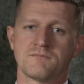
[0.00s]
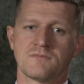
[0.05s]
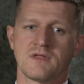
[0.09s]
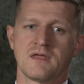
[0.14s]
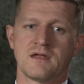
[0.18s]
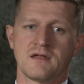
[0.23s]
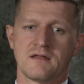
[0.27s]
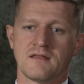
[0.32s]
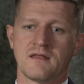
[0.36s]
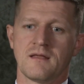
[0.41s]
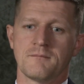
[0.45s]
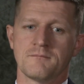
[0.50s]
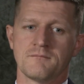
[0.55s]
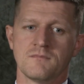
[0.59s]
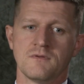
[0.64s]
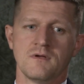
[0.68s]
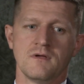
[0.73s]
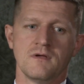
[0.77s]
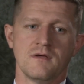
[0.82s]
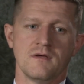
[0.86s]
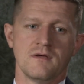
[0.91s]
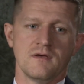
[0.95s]
getting them
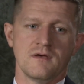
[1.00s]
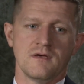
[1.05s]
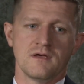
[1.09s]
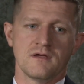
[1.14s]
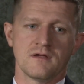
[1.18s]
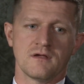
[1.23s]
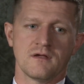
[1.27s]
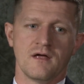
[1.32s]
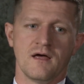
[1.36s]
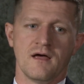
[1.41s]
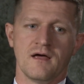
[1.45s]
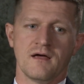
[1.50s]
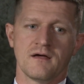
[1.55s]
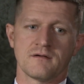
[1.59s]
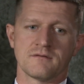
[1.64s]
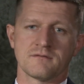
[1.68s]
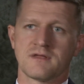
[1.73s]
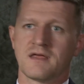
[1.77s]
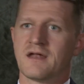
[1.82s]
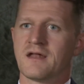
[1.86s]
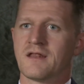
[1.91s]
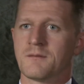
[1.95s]

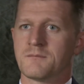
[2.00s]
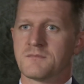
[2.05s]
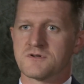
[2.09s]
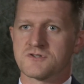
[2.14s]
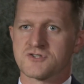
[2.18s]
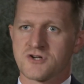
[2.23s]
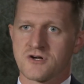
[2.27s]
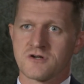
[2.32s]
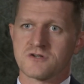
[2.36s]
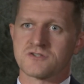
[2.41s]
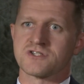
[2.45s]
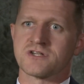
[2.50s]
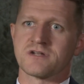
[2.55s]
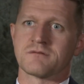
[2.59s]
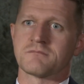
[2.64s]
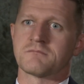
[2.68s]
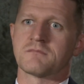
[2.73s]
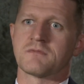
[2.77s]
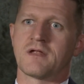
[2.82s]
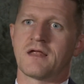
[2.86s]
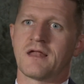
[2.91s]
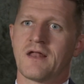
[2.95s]
to church
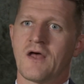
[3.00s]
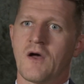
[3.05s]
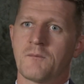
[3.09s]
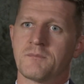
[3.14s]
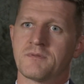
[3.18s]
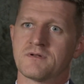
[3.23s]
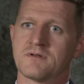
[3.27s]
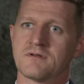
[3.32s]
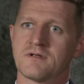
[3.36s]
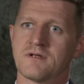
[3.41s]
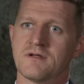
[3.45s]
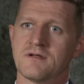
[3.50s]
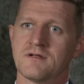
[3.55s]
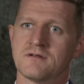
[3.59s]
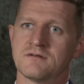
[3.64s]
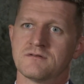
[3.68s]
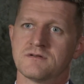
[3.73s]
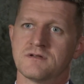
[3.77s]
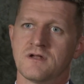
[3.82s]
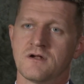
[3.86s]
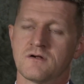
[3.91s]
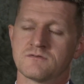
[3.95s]
and helping to,
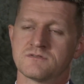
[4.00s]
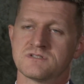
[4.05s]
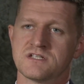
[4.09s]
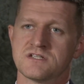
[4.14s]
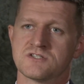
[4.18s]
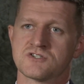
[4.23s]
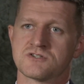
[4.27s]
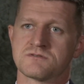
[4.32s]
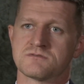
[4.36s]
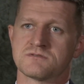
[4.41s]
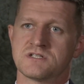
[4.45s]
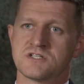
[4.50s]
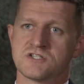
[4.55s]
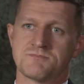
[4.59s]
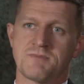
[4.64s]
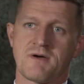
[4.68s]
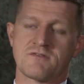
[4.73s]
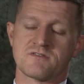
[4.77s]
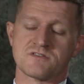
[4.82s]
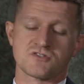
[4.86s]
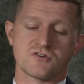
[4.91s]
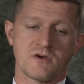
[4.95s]
you know, teach
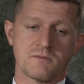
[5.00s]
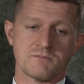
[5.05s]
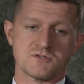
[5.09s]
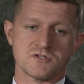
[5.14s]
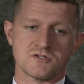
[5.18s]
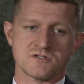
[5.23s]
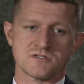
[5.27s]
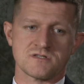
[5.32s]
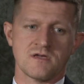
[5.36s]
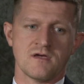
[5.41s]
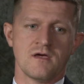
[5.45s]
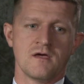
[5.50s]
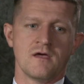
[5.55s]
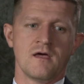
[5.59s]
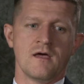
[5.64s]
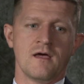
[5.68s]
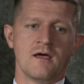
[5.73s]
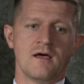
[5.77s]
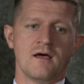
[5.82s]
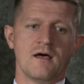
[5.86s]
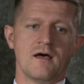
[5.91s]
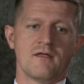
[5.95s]
about the scriptures.
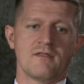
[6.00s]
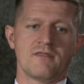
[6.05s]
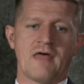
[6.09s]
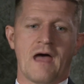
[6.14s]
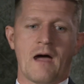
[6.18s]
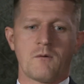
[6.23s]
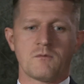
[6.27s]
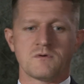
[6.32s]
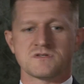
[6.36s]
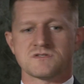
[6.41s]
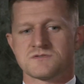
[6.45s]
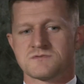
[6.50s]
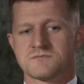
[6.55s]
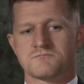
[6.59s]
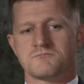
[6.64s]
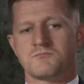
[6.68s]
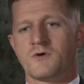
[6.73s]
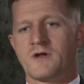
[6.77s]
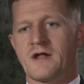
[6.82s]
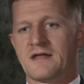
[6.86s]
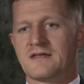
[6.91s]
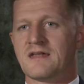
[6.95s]
That was
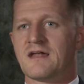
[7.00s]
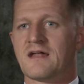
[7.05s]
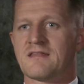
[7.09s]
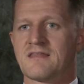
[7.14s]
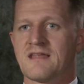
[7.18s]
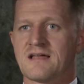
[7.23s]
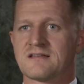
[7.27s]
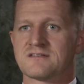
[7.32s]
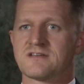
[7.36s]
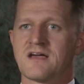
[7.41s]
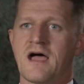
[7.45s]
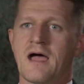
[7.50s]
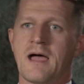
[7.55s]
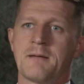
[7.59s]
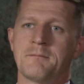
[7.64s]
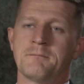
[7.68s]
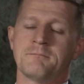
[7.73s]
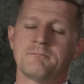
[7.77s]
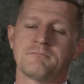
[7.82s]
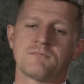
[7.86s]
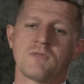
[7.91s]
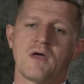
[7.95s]
what I did at that
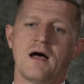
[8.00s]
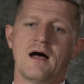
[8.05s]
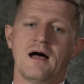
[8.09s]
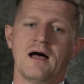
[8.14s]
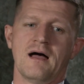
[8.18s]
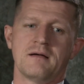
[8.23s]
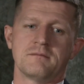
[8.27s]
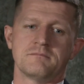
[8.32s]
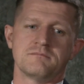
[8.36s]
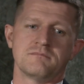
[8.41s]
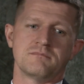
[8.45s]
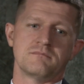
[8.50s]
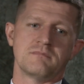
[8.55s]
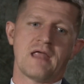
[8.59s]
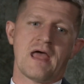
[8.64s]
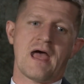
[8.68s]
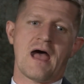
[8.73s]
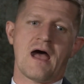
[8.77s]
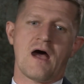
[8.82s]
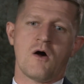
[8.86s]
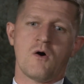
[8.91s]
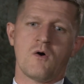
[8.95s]
time.
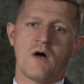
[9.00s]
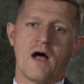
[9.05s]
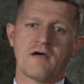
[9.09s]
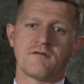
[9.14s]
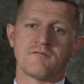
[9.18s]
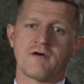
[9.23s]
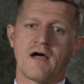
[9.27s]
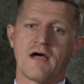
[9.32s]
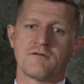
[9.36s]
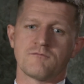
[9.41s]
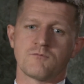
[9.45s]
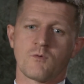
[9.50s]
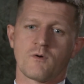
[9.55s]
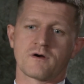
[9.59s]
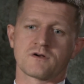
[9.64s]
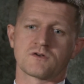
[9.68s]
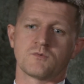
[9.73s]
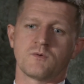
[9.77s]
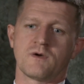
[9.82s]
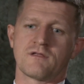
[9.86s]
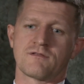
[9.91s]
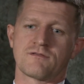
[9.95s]
Now I've
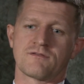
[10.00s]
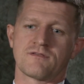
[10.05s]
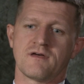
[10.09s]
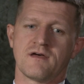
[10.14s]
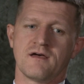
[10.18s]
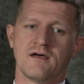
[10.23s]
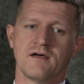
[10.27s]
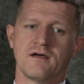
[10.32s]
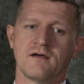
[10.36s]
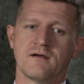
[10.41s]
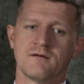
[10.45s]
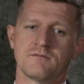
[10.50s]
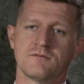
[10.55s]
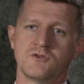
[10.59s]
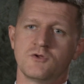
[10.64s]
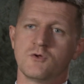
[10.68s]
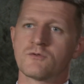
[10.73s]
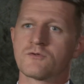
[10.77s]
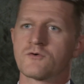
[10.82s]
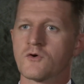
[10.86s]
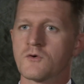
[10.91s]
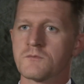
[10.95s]
worked with
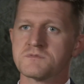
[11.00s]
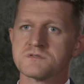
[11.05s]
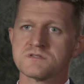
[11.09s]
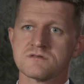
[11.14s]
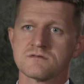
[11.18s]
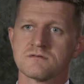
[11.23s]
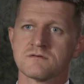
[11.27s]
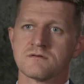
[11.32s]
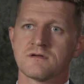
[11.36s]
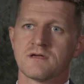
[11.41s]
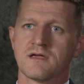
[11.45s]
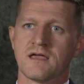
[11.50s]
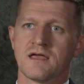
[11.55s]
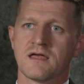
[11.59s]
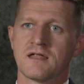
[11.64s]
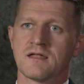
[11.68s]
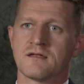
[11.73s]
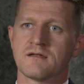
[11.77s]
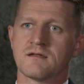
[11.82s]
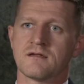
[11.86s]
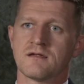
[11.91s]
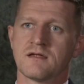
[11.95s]
youth groups
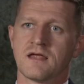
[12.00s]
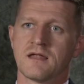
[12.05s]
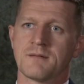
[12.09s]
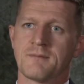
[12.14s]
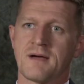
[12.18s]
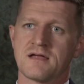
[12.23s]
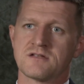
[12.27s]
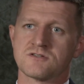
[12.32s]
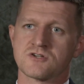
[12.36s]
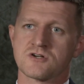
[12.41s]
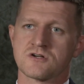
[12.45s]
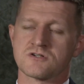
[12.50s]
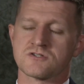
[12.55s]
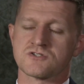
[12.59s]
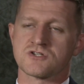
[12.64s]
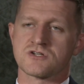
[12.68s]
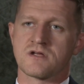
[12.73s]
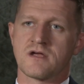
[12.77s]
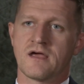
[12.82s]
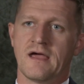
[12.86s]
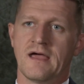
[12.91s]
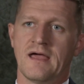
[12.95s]
in my
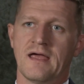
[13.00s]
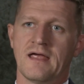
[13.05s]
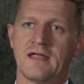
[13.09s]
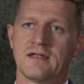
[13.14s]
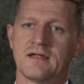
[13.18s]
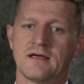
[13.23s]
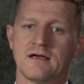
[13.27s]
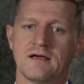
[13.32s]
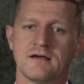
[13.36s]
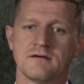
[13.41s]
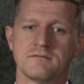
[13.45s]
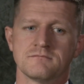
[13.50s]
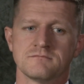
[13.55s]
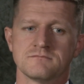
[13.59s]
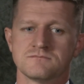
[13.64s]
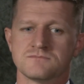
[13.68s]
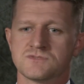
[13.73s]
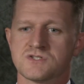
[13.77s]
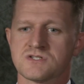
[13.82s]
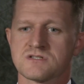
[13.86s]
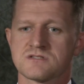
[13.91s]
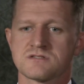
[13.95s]
church and
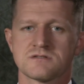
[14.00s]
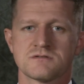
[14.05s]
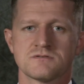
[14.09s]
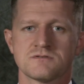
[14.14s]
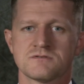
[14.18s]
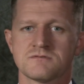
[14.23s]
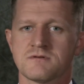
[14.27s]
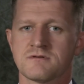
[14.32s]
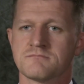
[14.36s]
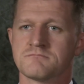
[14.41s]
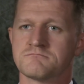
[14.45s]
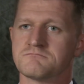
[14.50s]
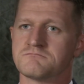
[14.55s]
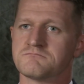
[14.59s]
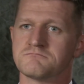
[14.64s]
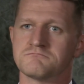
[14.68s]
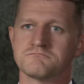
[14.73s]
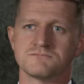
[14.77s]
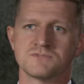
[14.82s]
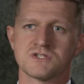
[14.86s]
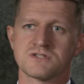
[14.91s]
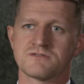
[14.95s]
just
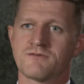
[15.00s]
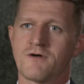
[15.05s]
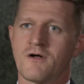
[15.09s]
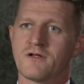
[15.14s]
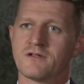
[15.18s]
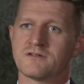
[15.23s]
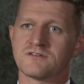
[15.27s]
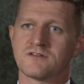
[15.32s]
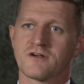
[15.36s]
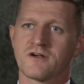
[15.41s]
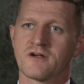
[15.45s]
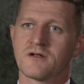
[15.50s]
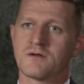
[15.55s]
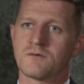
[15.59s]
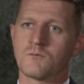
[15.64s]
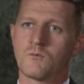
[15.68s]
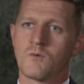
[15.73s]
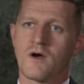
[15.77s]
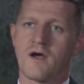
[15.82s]
volunteering